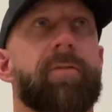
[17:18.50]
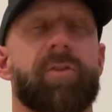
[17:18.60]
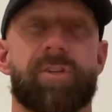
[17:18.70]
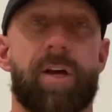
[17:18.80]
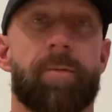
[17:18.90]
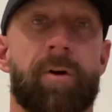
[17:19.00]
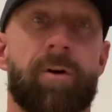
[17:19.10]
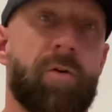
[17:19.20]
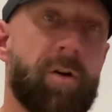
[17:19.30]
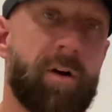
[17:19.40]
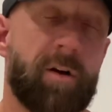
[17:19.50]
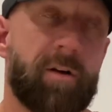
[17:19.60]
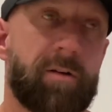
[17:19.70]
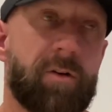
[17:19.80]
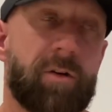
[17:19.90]
summer
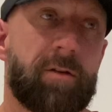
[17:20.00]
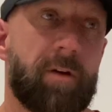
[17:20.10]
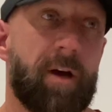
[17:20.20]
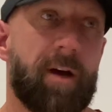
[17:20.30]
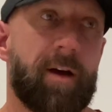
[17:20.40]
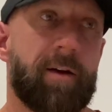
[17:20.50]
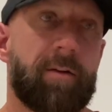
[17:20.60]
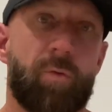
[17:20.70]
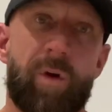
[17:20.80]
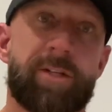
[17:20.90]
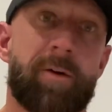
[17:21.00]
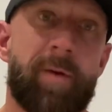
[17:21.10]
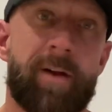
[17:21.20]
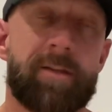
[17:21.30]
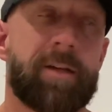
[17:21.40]
or winter
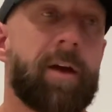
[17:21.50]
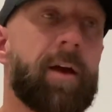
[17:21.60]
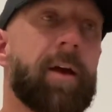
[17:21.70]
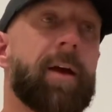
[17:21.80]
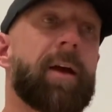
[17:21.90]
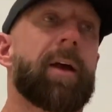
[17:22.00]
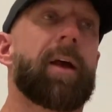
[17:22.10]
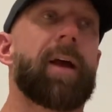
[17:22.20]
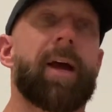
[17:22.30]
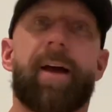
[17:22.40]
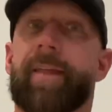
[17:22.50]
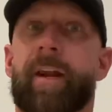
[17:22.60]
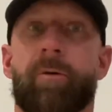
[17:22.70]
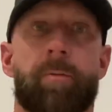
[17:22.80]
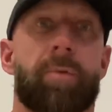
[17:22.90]
months, and then
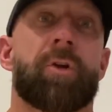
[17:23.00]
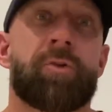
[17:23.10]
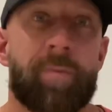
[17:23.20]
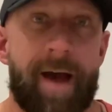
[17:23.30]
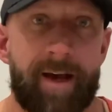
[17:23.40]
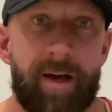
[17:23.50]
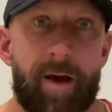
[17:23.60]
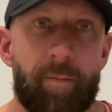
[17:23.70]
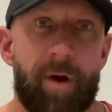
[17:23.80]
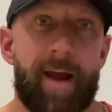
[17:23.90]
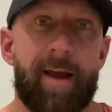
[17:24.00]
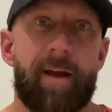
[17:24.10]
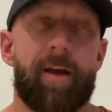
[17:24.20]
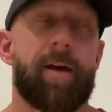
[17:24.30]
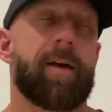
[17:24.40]
I would balloon back up, right?
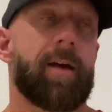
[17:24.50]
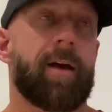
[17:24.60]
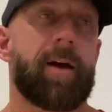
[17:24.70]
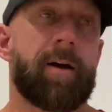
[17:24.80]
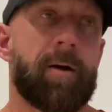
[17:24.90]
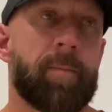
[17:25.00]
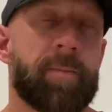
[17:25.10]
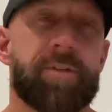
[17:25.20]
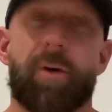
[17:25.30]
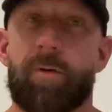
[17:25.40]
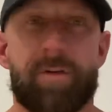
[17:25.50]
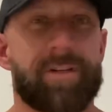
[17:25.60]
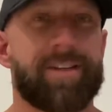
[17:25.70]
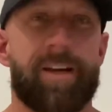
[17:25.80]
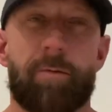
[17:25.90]
So
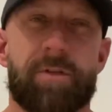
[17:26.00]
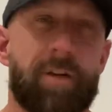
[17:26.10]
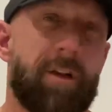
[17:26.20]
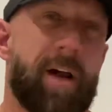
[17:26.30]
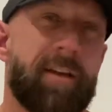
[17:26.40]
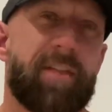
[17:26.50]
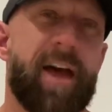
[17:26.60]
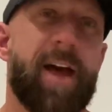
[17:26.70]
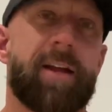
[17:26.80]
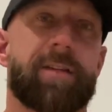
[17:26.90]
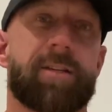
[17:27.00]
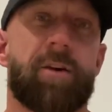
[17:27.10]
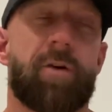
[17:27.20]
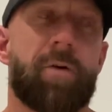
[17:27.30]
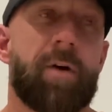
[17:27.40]
it was a lot of that.
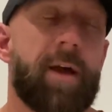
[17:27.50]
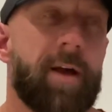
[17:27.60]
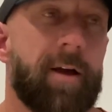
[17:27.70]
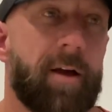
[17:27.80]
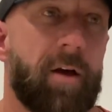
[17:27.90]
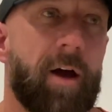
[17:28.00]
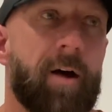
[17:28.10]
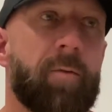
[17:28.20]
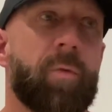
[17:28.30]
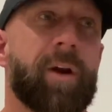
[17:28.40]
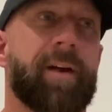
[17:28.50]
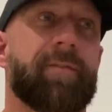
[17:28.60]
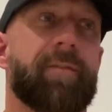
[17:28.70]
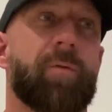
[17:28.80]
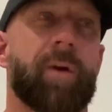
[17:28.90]
So
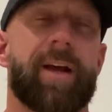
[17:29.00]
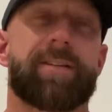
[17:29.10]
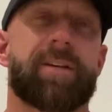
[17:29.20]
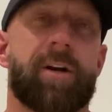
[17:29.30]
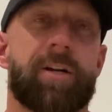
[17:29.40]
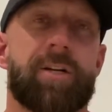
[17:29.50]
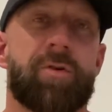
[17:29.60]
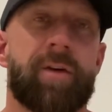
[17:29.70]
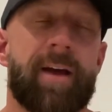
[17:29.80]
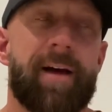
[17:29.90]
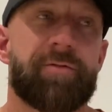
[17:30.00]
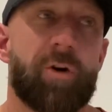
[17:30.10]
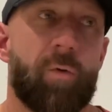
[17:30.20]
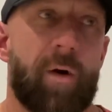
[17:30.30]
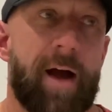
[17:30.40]
what I started doing after
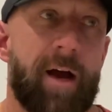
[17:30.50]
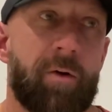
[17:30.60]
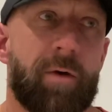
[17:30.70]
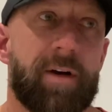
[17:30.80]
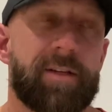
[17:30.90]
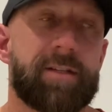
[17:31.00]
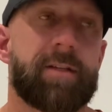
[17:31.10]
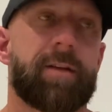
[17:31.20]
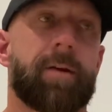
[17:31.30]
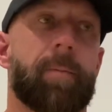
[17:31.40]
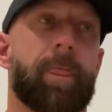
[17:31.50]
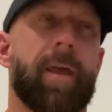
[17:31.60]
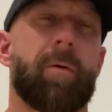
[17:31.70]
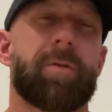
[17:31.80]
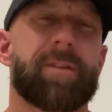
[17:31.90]
a while was
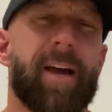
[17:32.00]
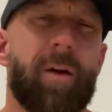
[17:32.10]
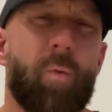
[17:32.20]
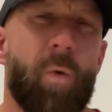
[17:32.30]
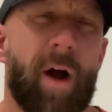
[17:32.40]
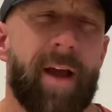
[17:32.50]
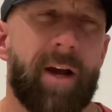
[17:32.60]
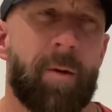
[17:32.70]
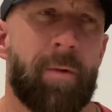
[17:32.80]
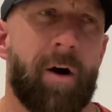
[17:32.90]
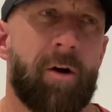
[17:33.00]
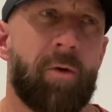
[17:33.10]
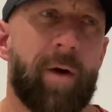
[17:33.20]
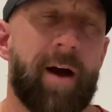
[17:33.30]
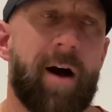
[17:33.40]
I was like, why come all the
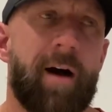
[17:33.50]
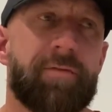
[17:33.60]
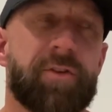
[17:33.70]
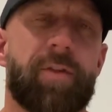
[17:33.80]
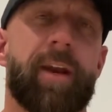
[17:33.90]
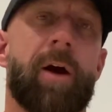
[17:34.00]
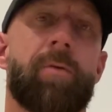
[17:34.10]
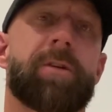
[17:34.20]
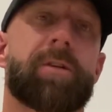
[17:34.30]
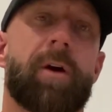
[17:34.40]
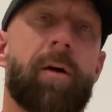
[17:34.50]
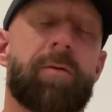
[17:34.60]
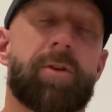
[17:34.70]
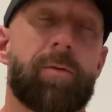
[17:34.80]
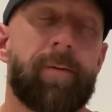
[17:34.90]
way off? So then I would do
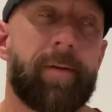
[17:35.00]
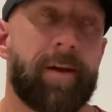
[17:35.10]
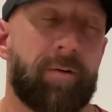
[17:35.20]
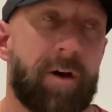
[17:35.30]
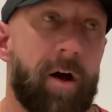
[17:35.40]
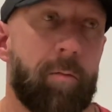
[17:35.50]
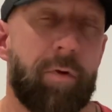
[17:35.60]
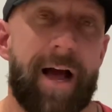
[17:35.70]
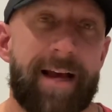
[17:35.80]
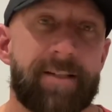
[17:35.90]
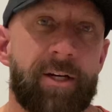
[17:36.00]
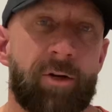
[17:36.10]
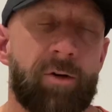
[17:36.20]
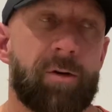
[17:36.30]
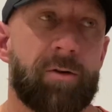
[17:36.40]
what they would call blast and
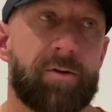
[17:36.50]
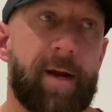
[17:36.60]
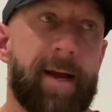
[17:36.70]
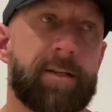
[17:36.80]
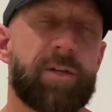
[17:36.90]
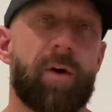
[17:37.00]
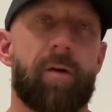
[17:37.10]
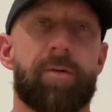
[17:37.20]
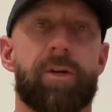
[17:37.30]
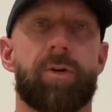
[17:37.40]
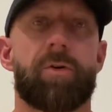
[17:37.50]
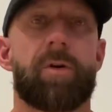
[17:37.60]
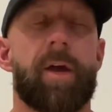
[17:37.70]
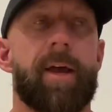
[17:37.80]
cruise, right? So I would do